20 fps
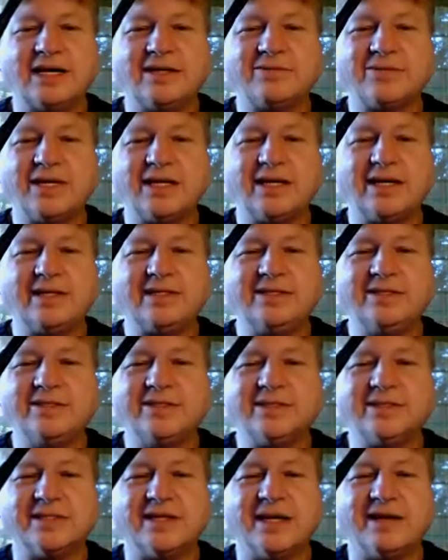I don't think I'd
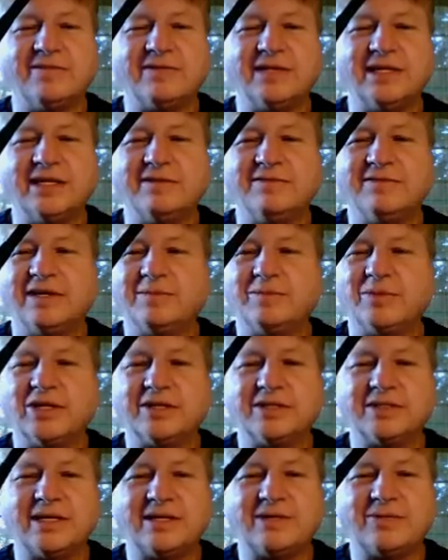use it as an everyday vapor
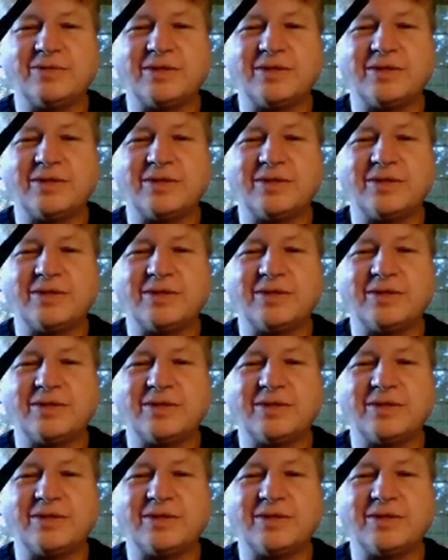because I